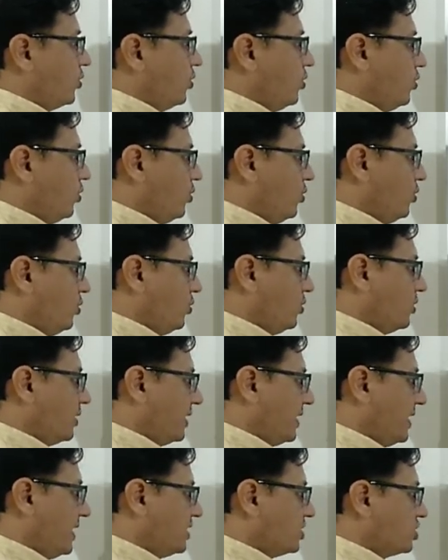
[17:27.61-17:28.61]

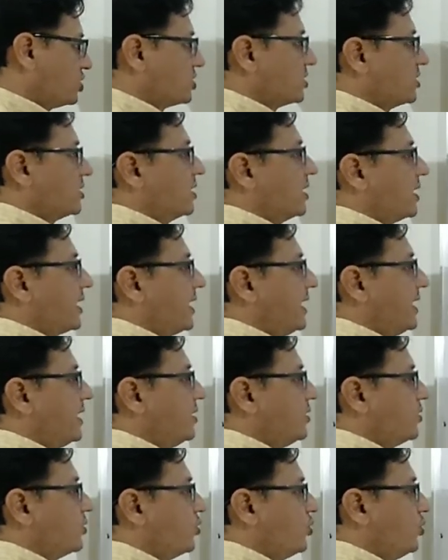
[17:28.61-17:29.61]
OH,
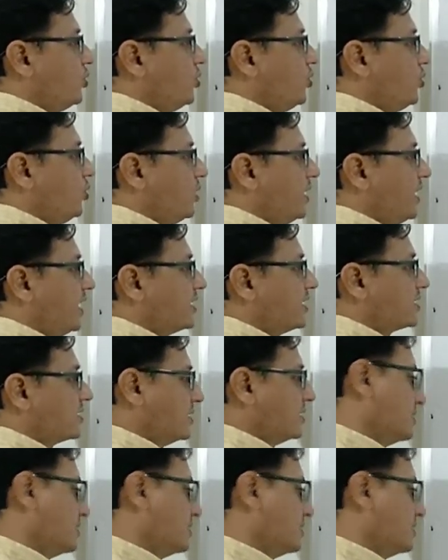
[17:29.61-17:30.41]
again OH.